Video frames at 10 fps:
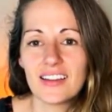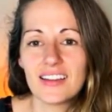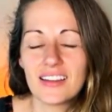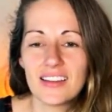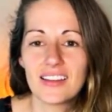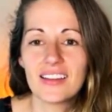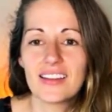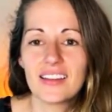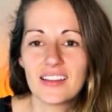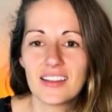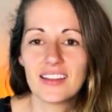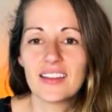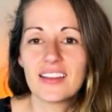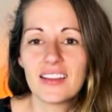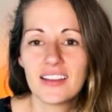
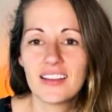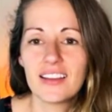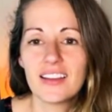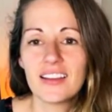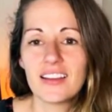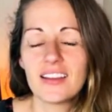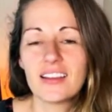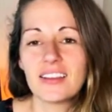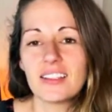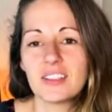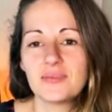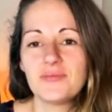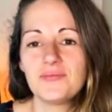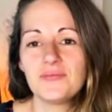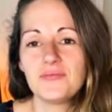
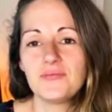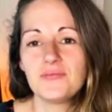The person shown says nothing.